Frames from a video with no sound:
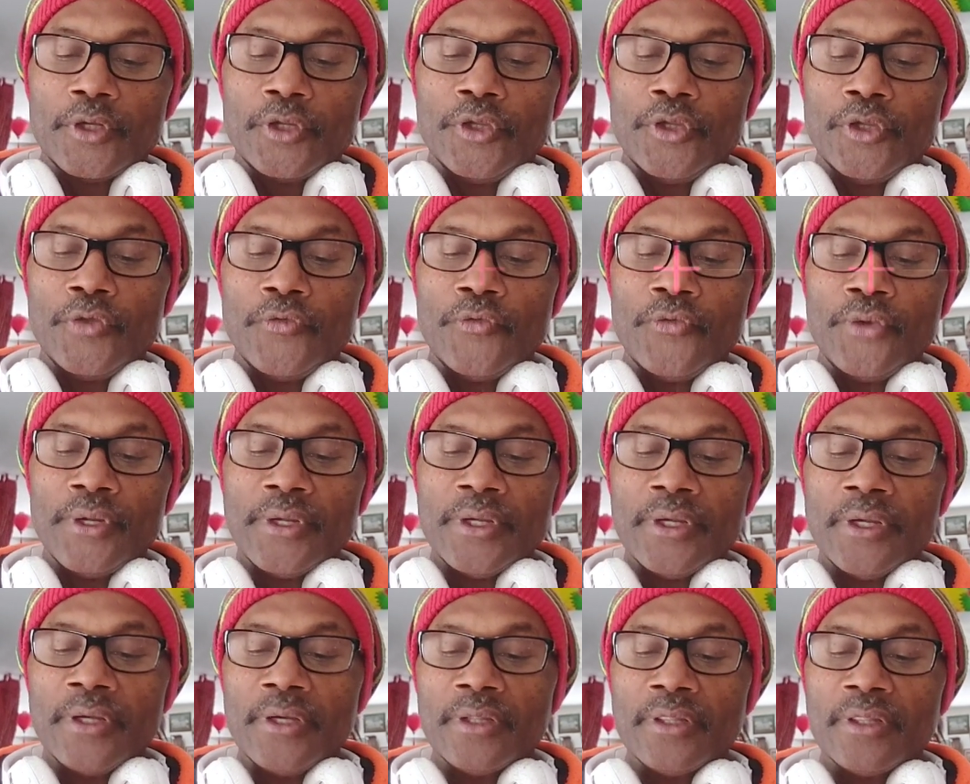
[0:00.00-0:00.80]
During
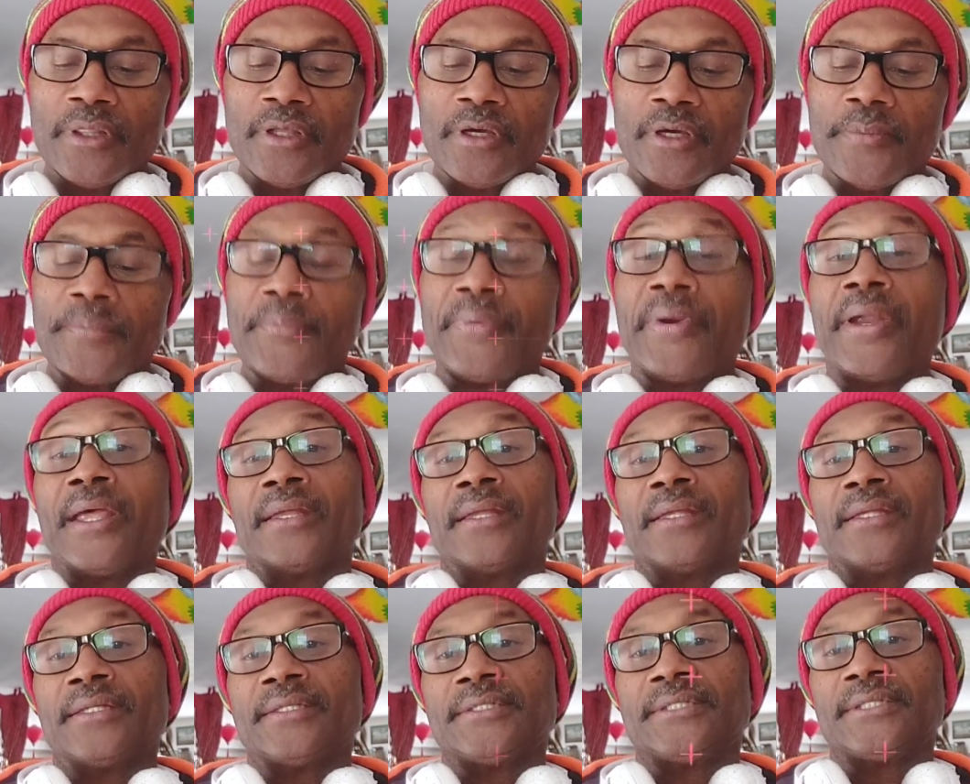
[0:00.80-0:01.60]
her third
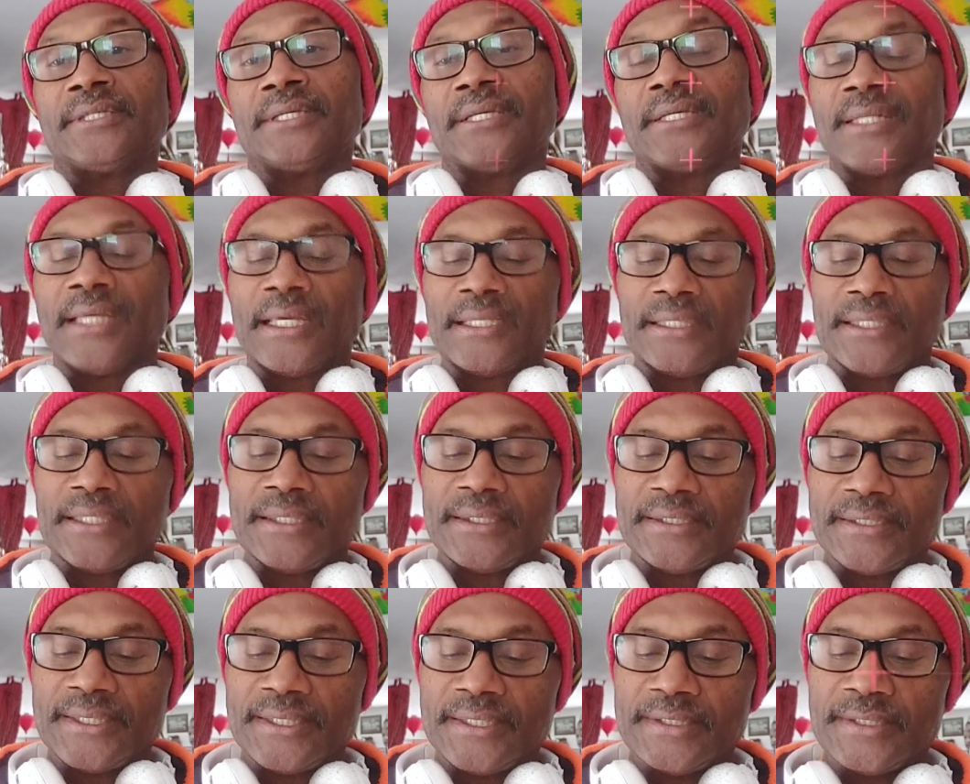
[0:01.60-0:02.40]
pregnancy in
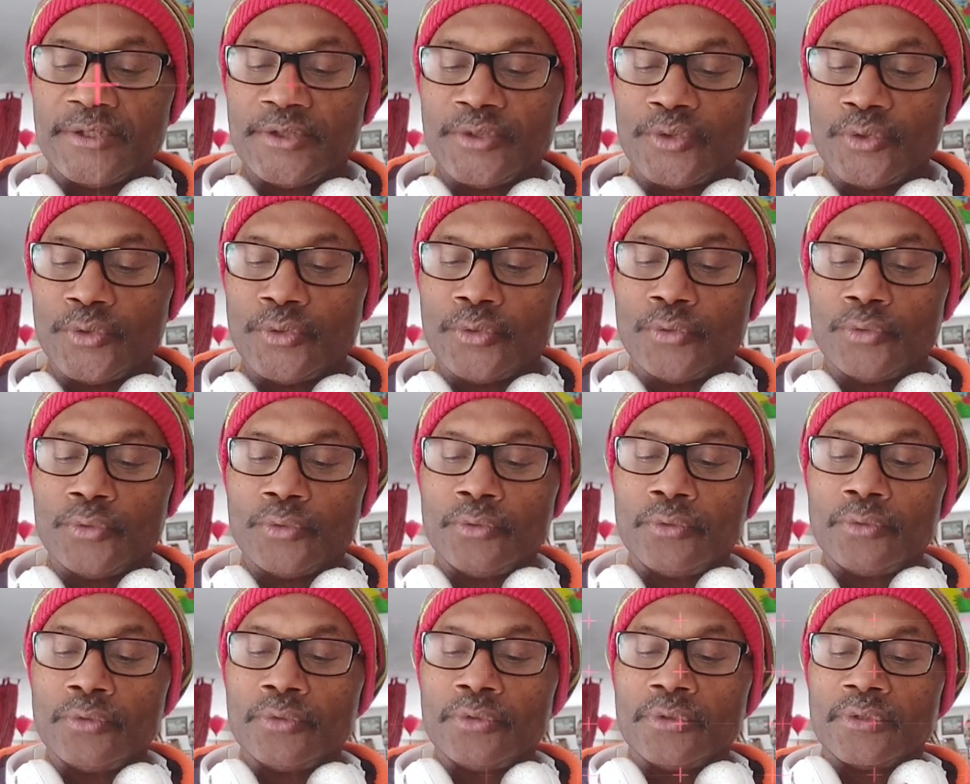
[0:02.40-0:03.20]

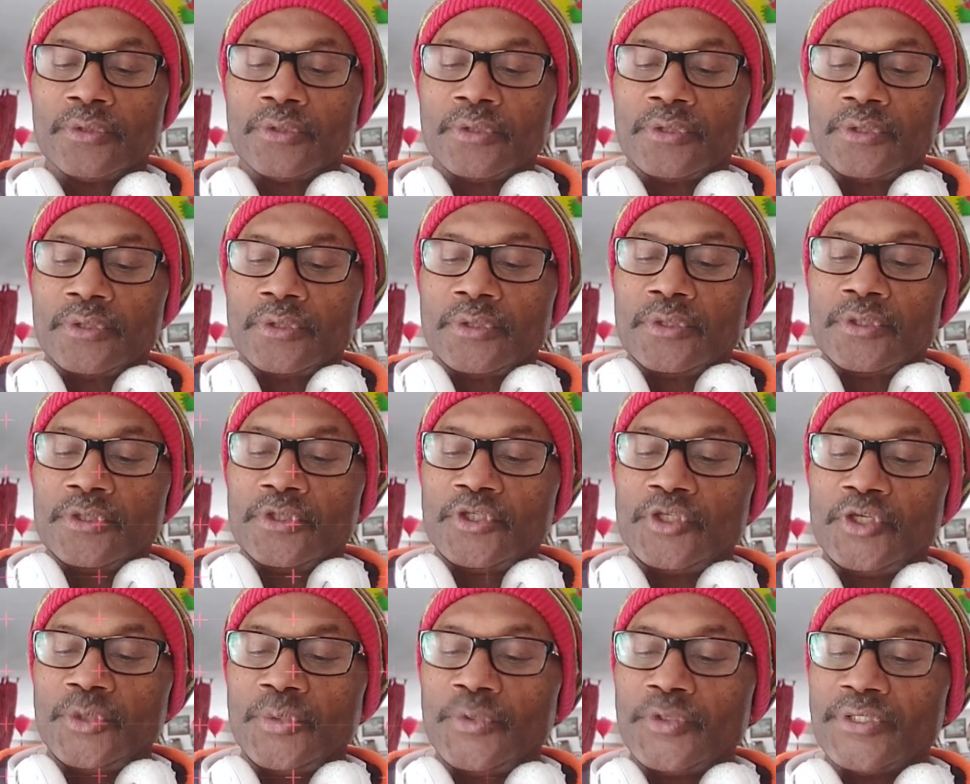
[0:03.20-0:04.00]
1962,
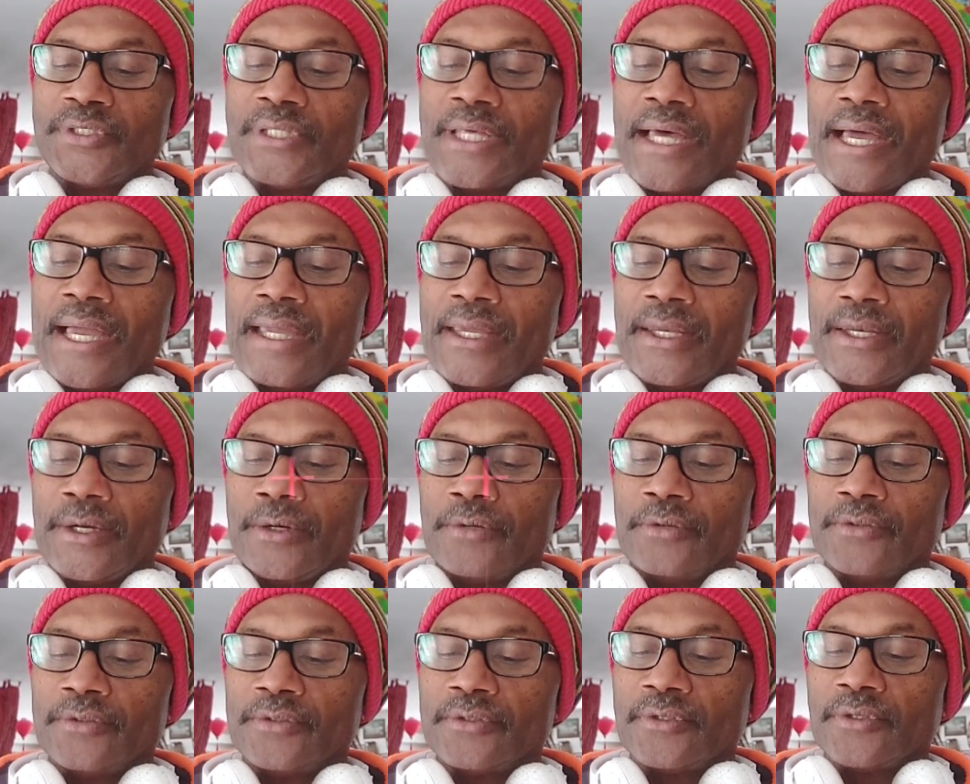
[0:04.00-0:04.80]
she was
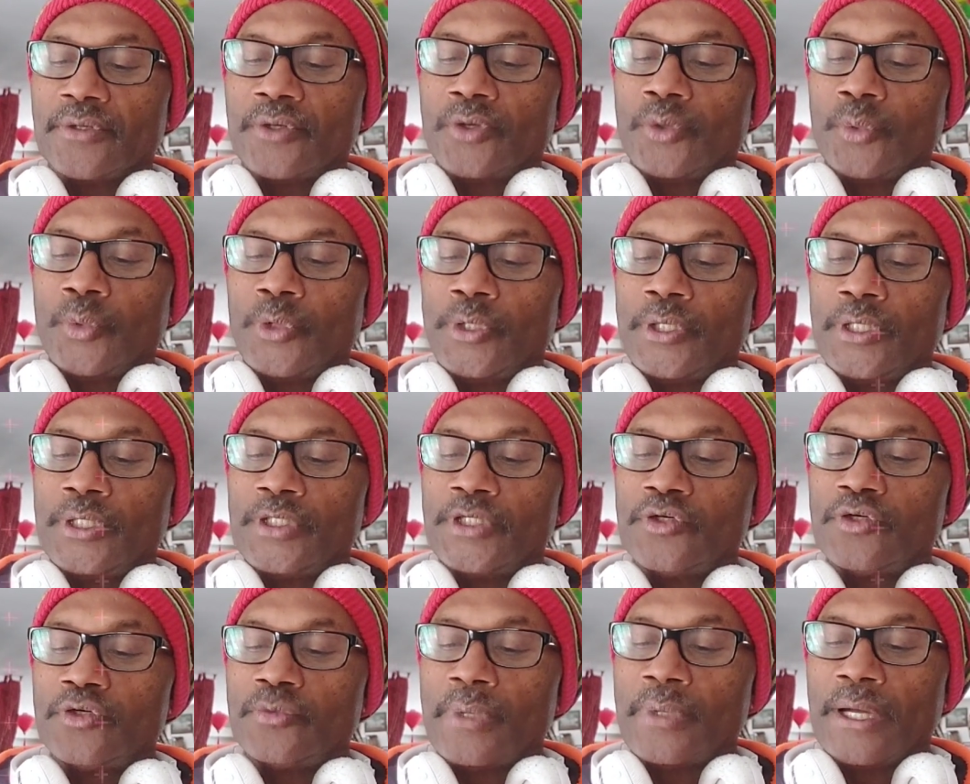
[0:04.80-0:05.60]
diagnosed with a
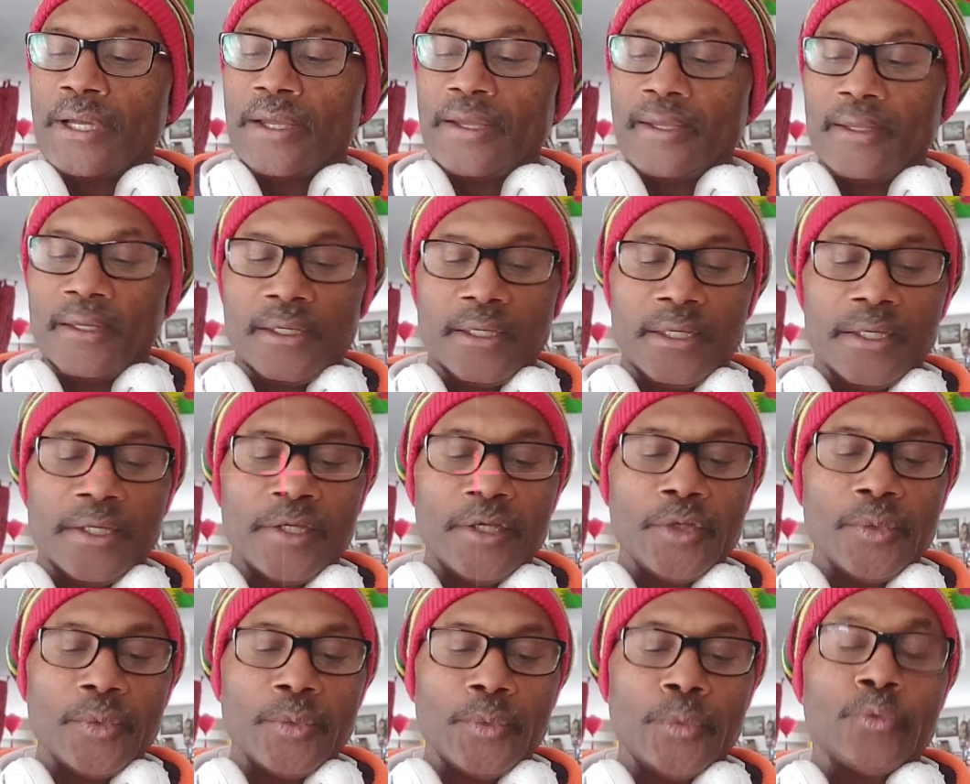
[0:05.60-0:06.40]
tumor in
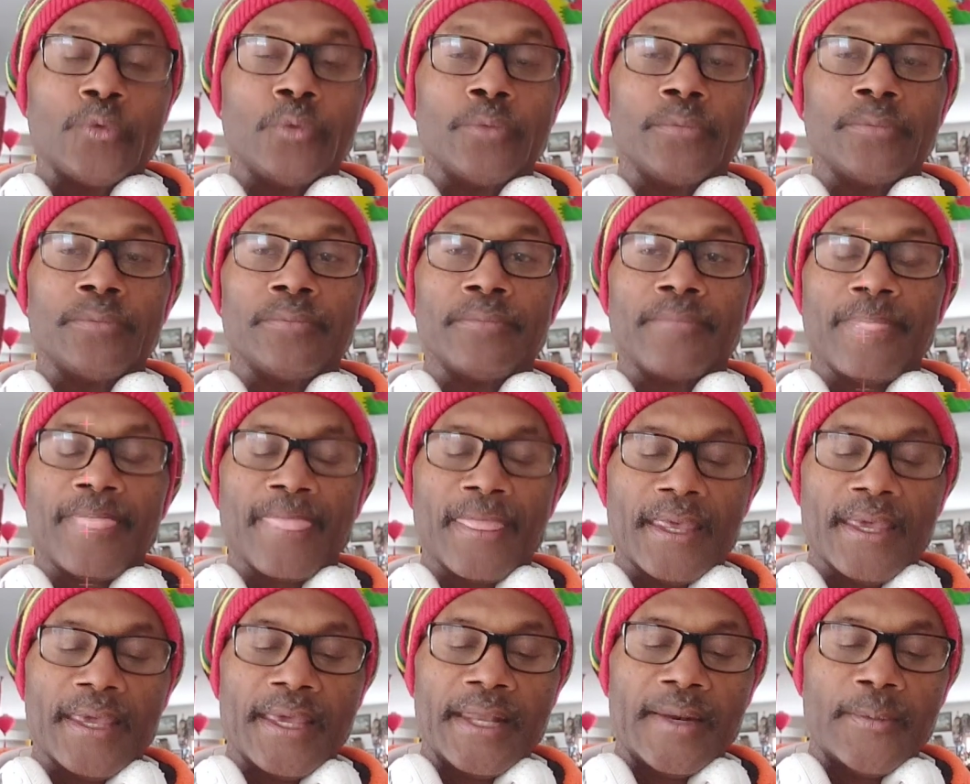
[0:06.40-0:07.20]
her womb
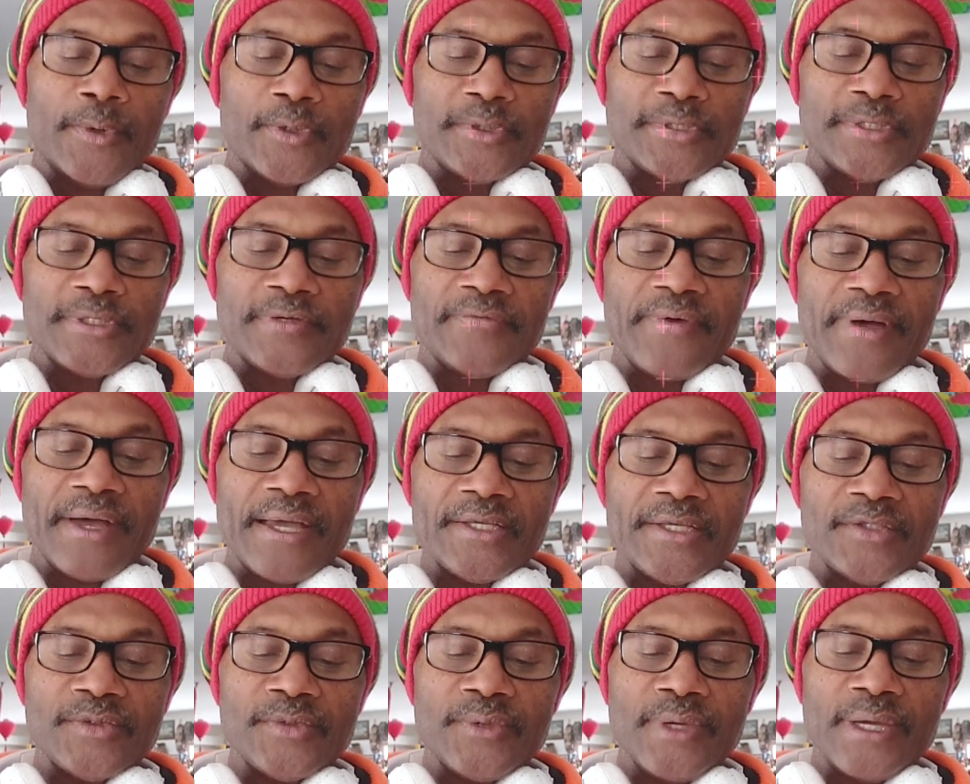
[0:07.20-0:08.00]
and was
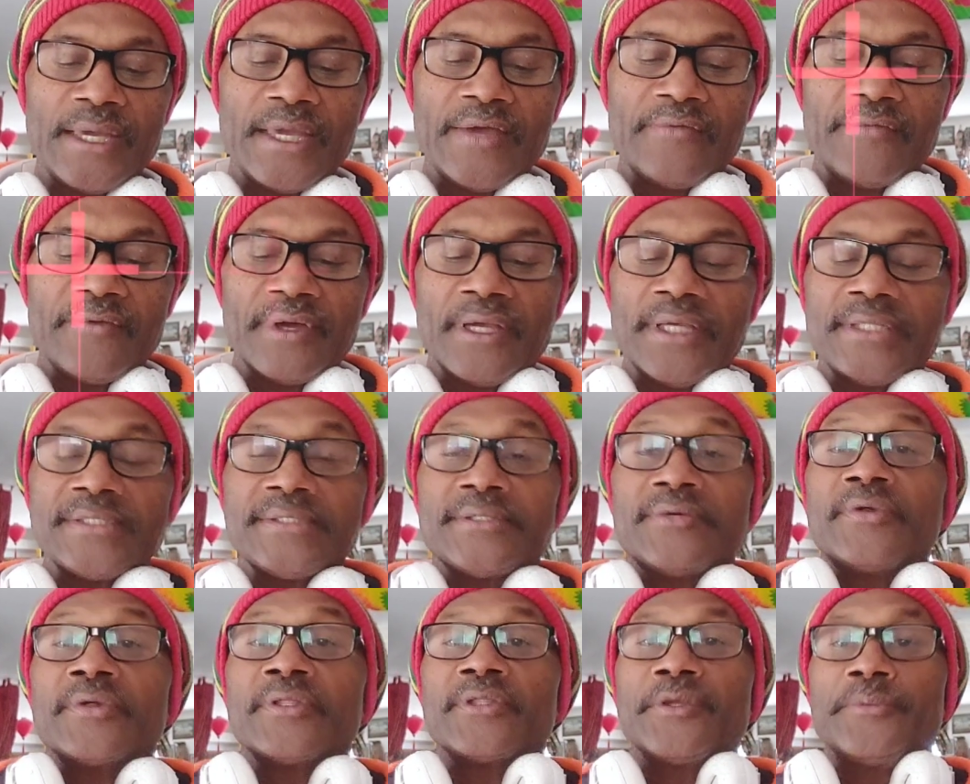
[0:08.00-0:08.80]
advised to have a
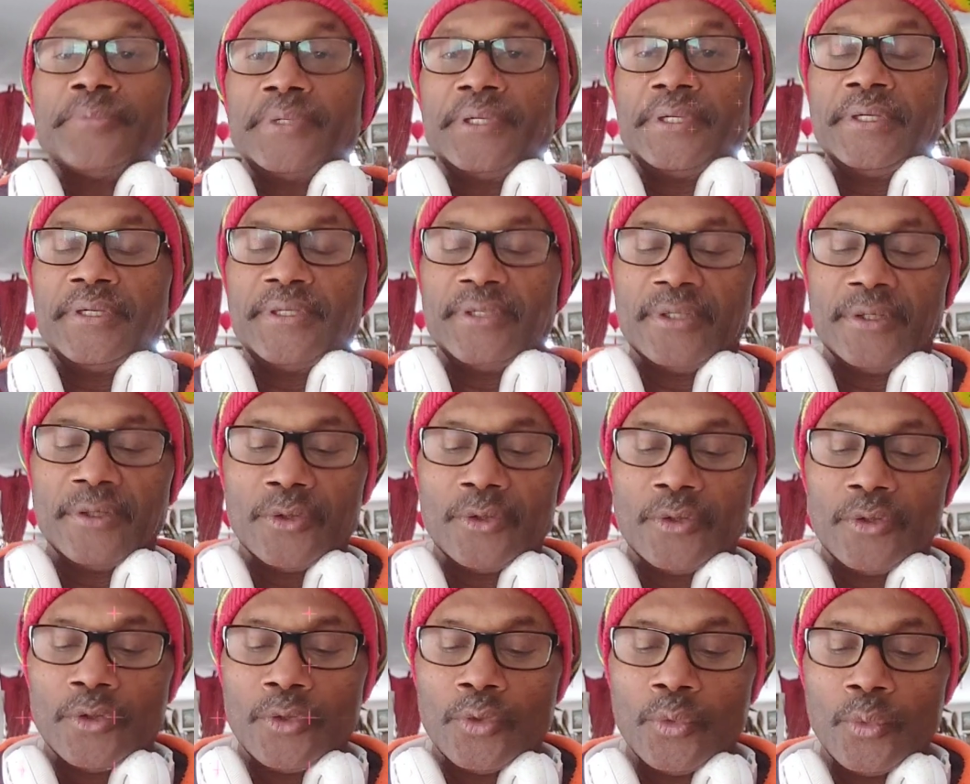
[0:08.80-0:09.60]
hysterectomy,
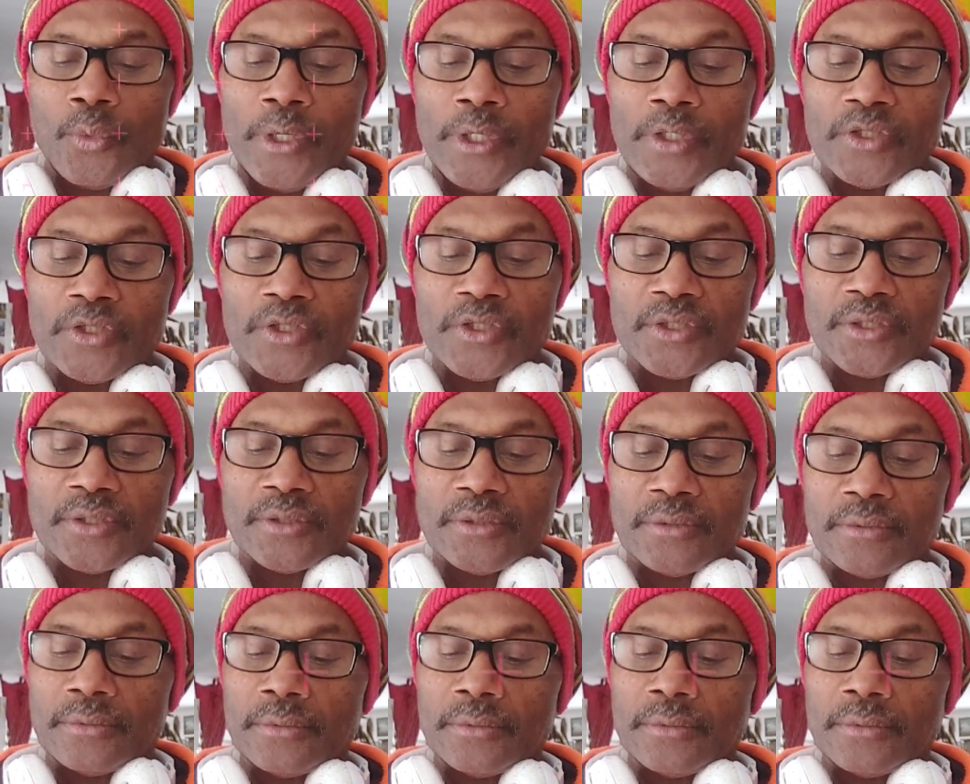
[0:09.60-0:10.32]
which